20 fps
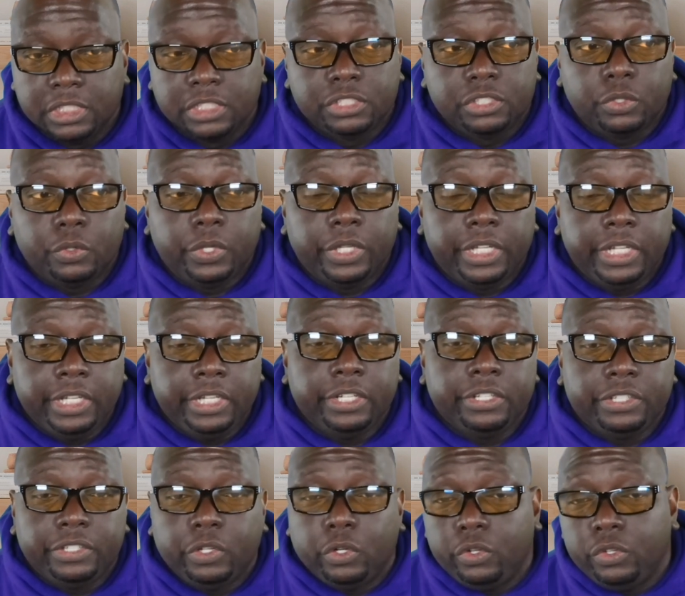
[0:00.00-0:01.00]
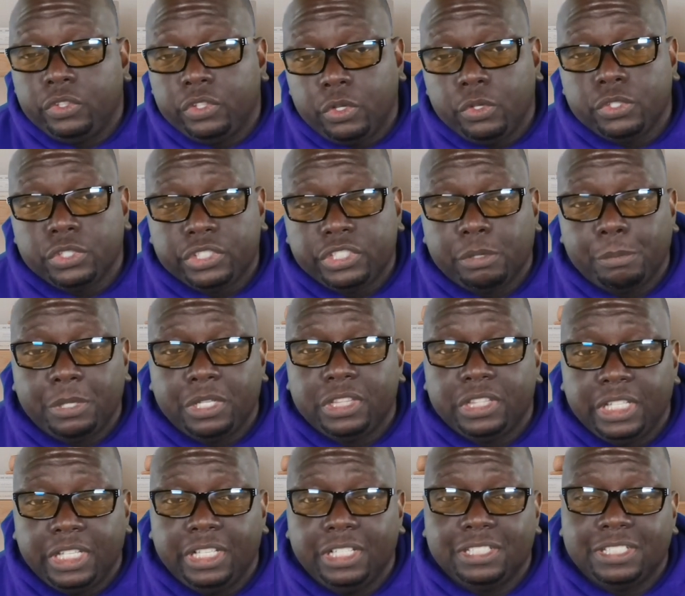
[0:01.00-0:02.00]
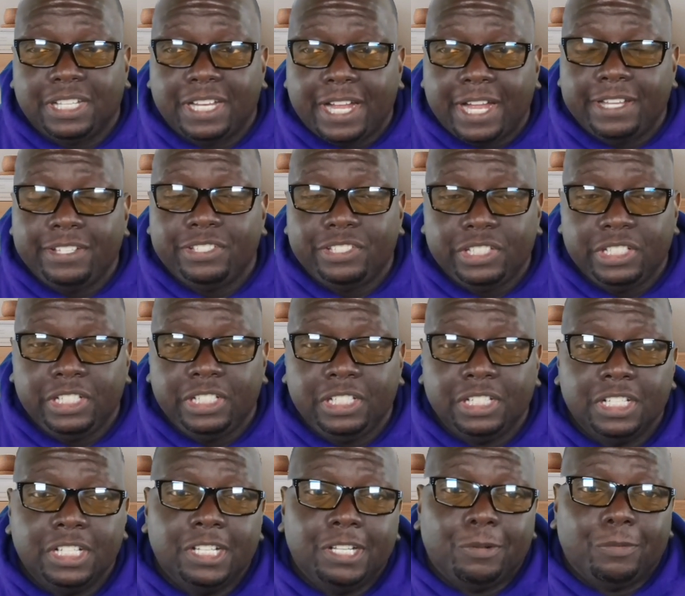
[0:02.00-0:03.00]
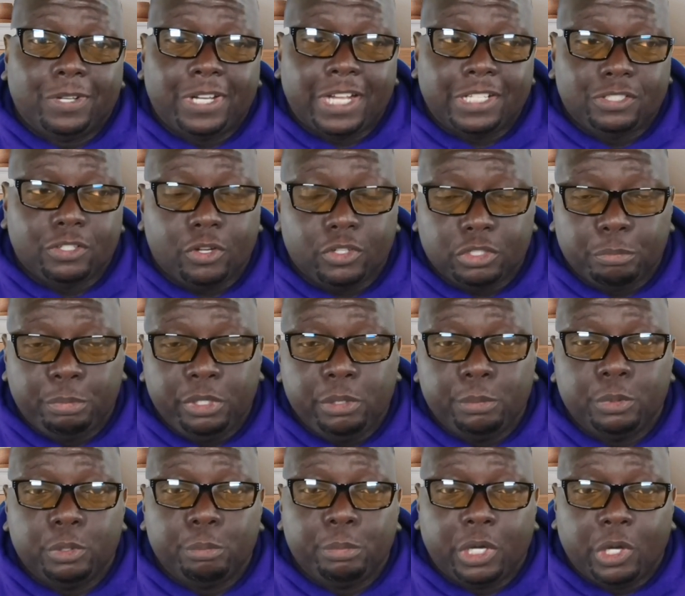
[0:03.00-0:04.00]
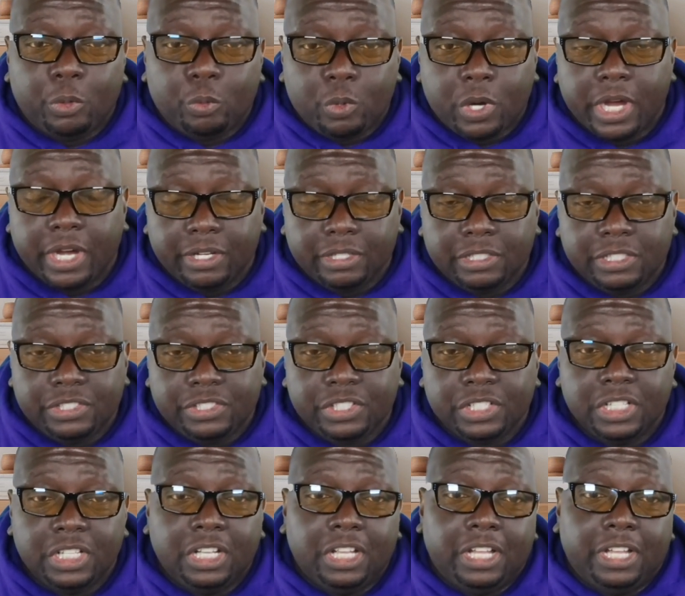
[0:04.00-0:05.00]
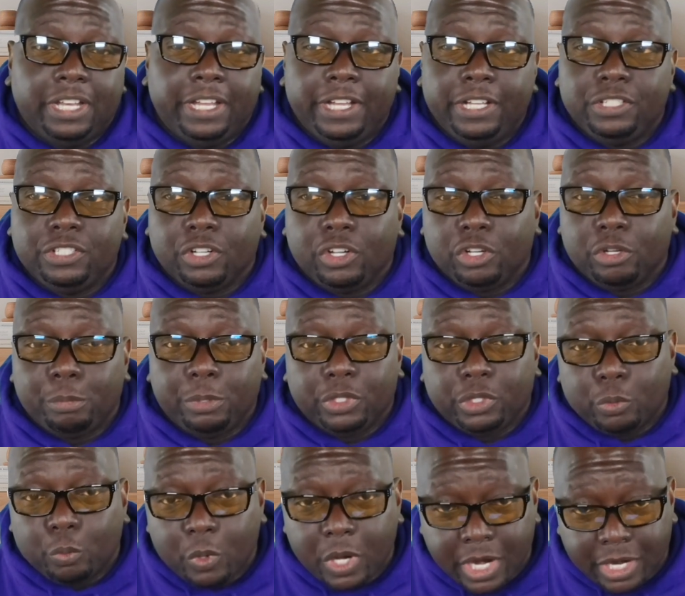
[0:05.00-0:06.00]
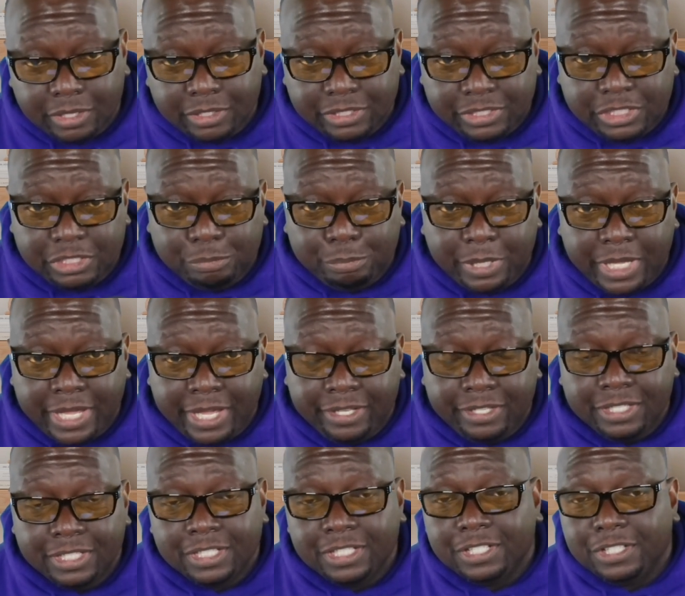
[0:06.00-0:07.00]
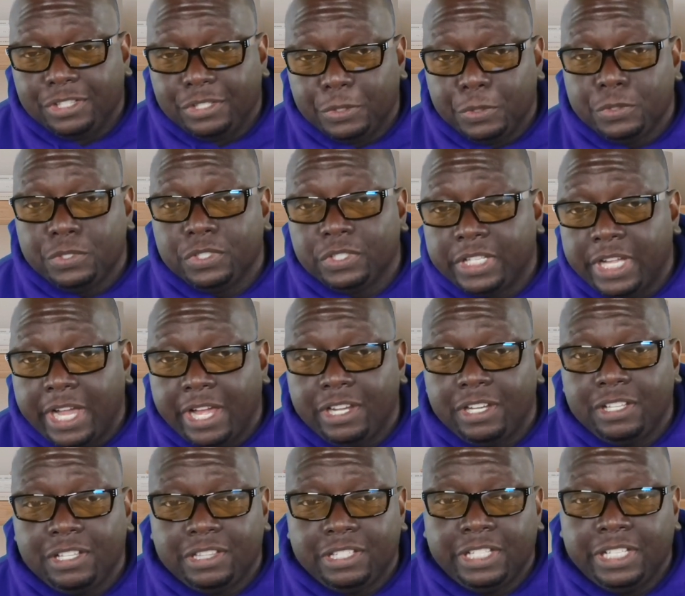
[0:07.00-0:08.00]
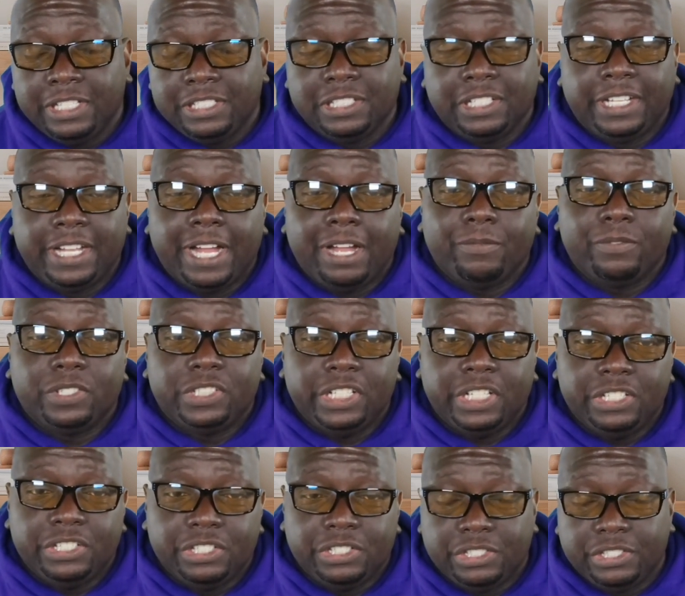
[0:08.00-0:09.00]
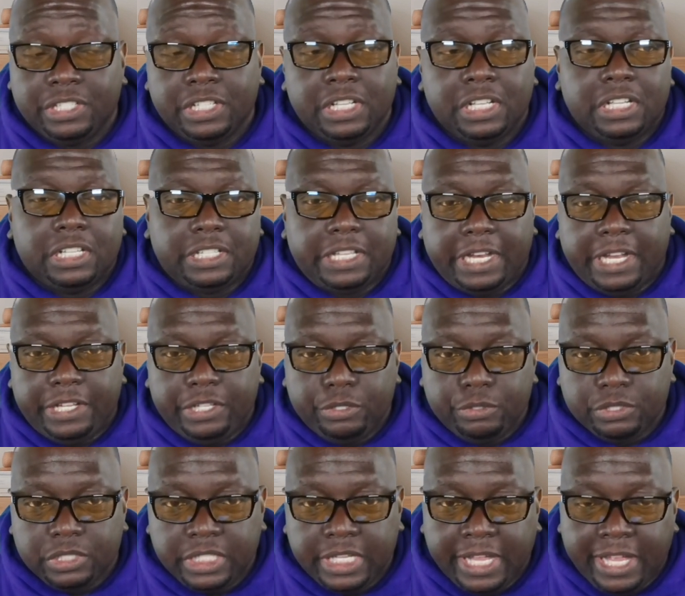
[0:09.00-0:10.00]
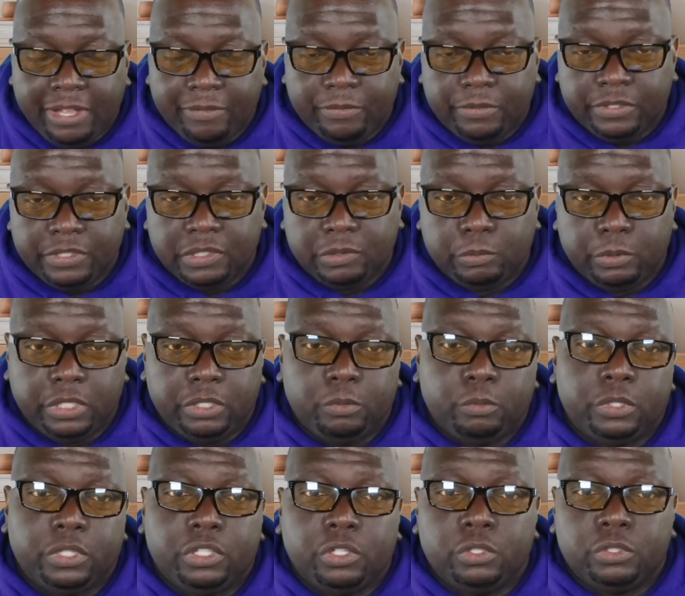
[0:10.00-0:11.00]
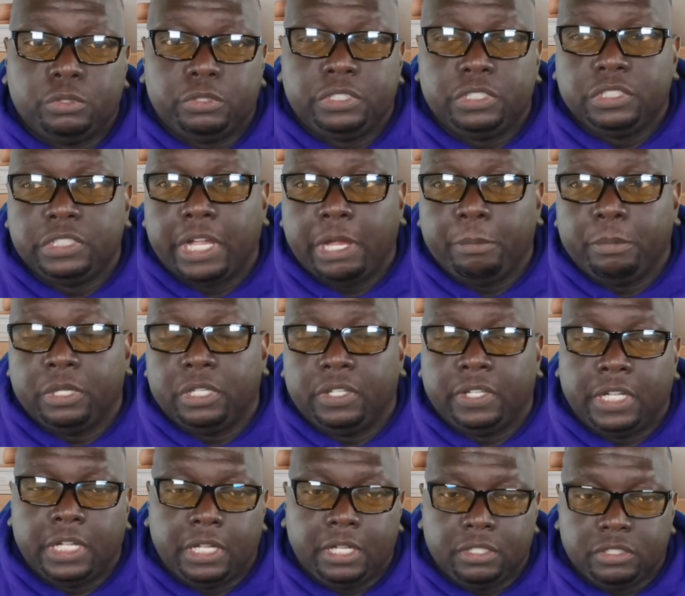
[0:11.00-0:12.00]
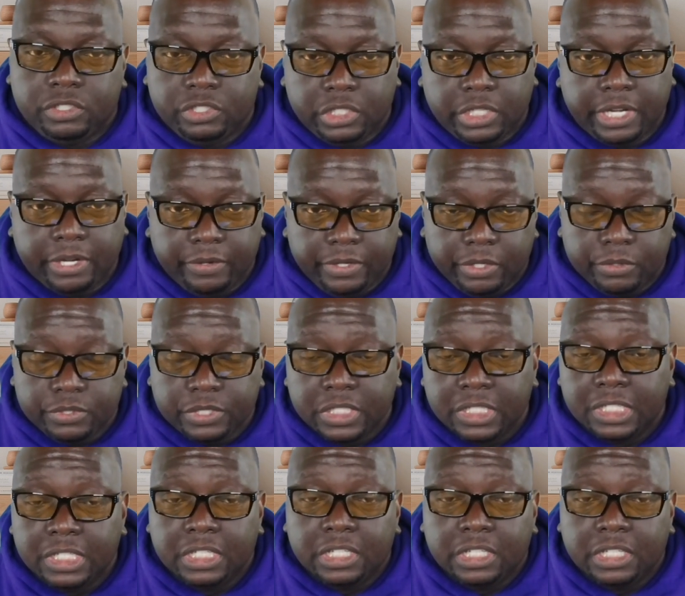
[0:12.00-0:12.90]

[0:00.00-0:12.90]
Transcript: So here, those are some of the things that I see when I talk to people about wireless, and they talk about the wireless is bad. Those are kind of the things and conversations that I usually have with those type of scenarios.